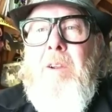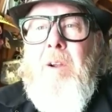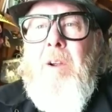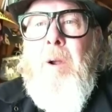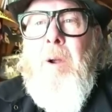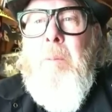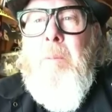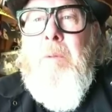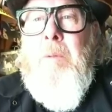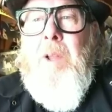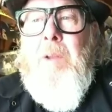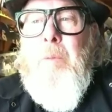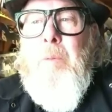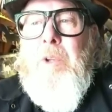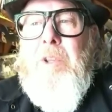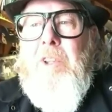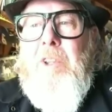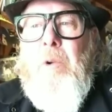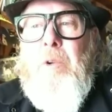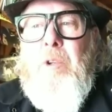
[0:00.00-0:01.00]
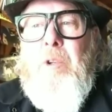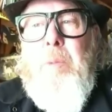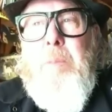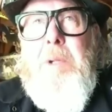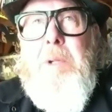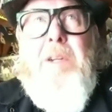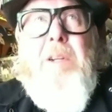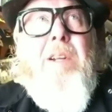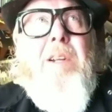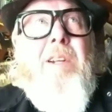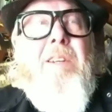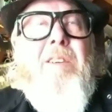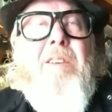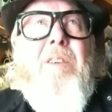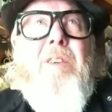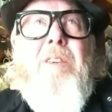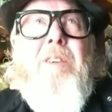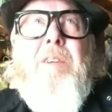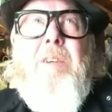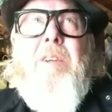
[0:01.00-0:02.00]
Um, and with social media, it's
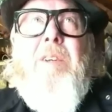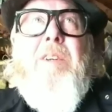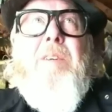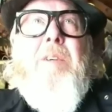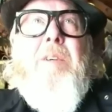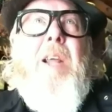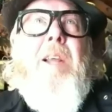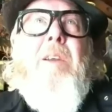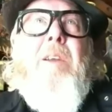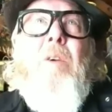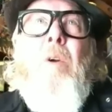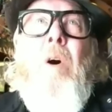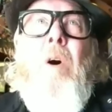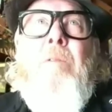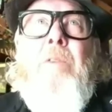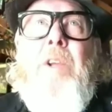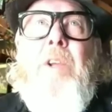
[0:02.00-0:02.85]
just taken off